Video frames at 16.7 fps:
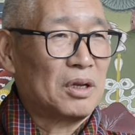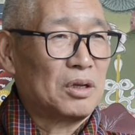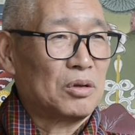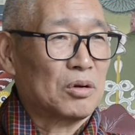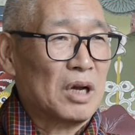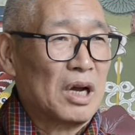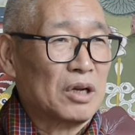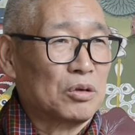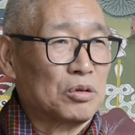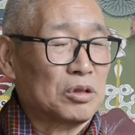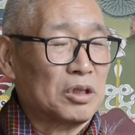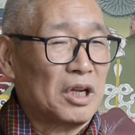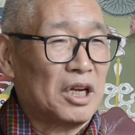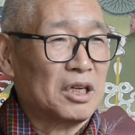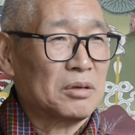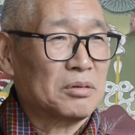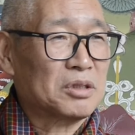You can't go to the
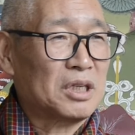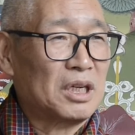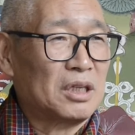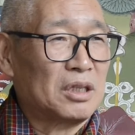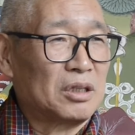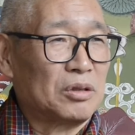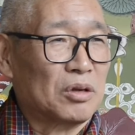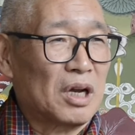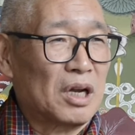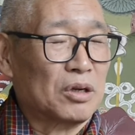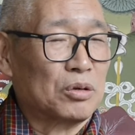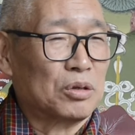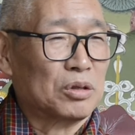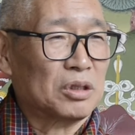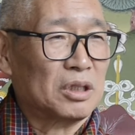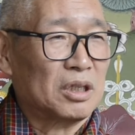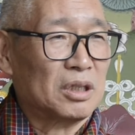head of state. You can't
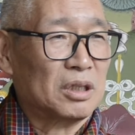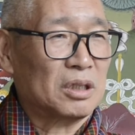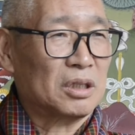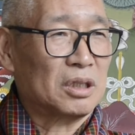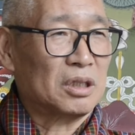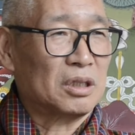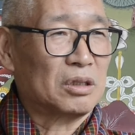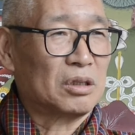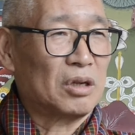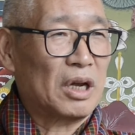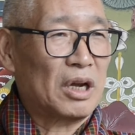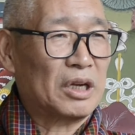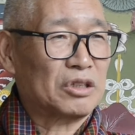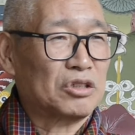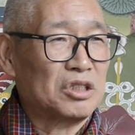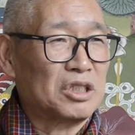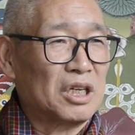go to the, the
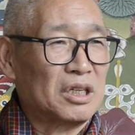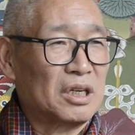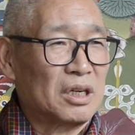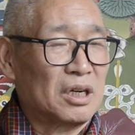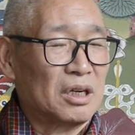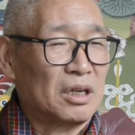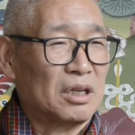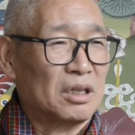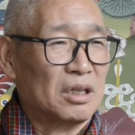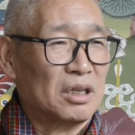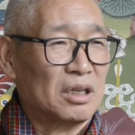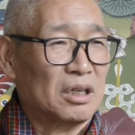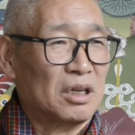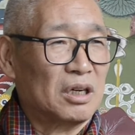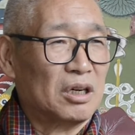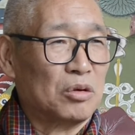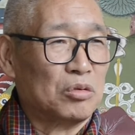attorney general.
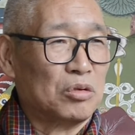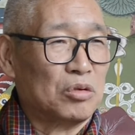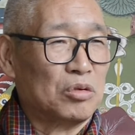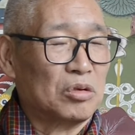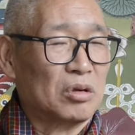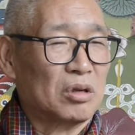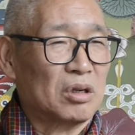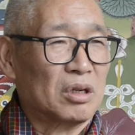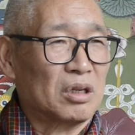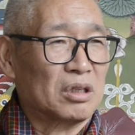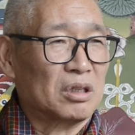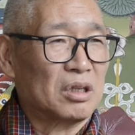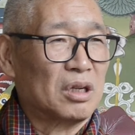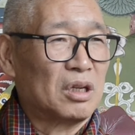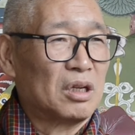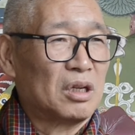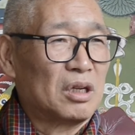Uh, uh,
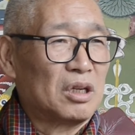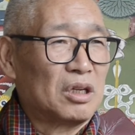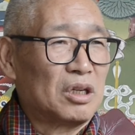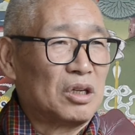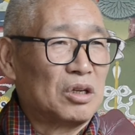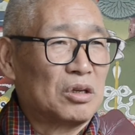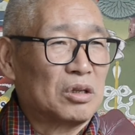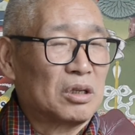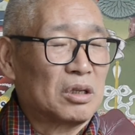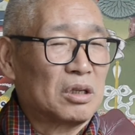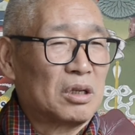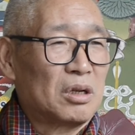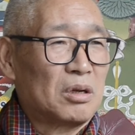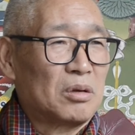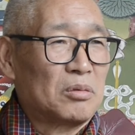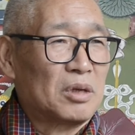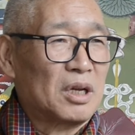you know,
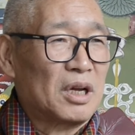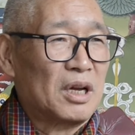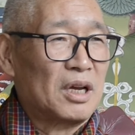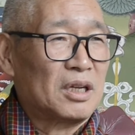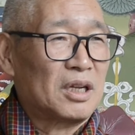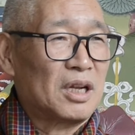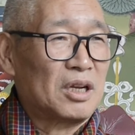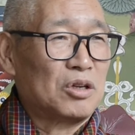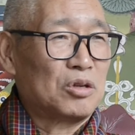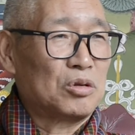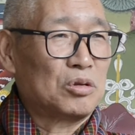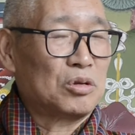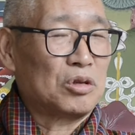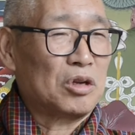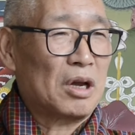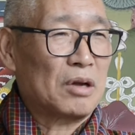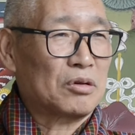and then you
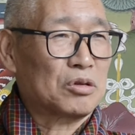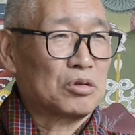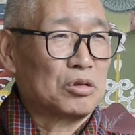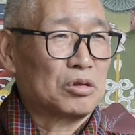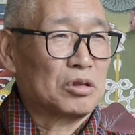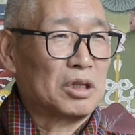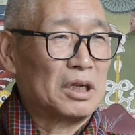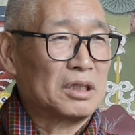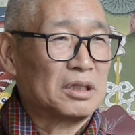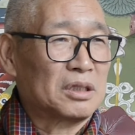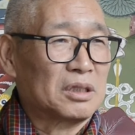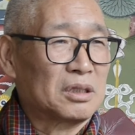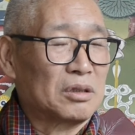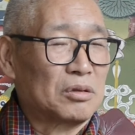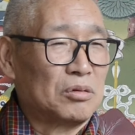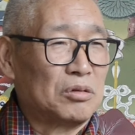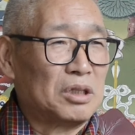you have to do
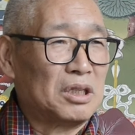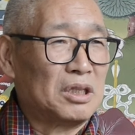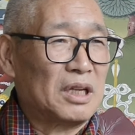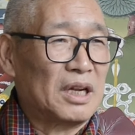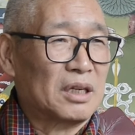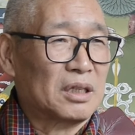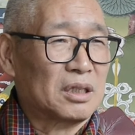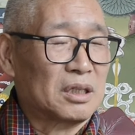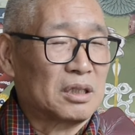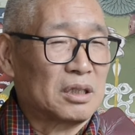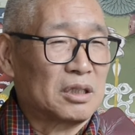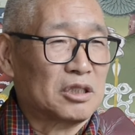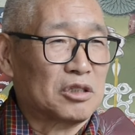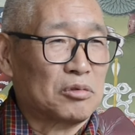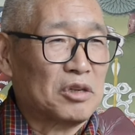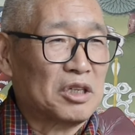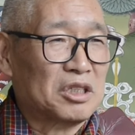things within that
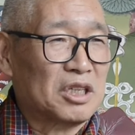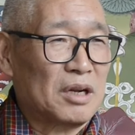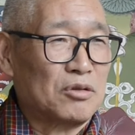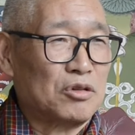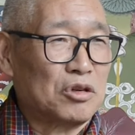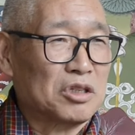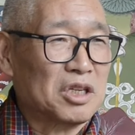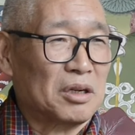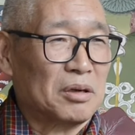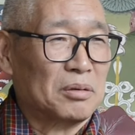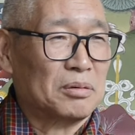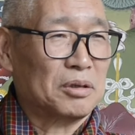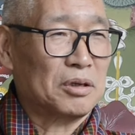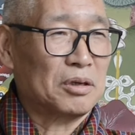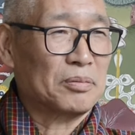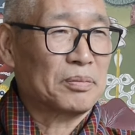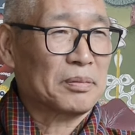stability time yourself.
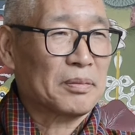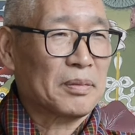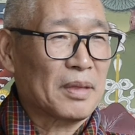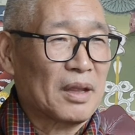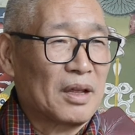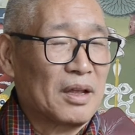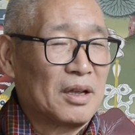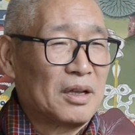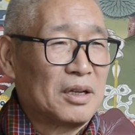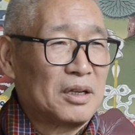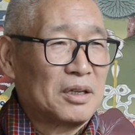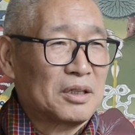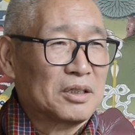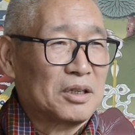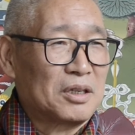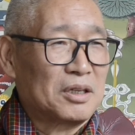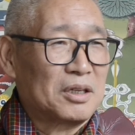You know,
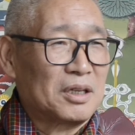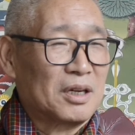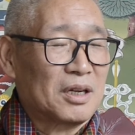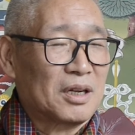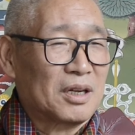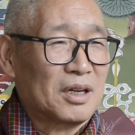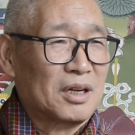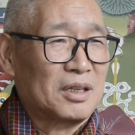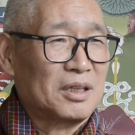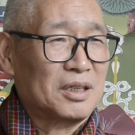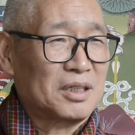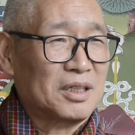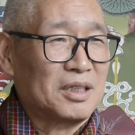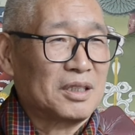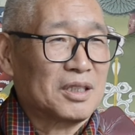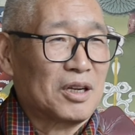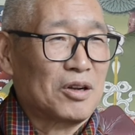so uh, it
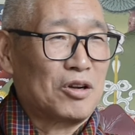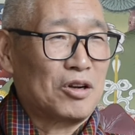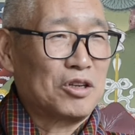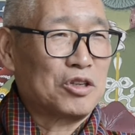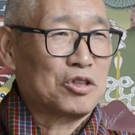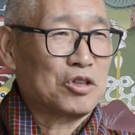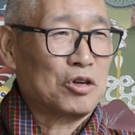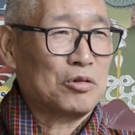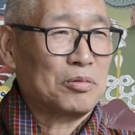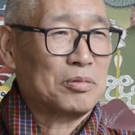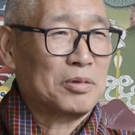is a lonely job.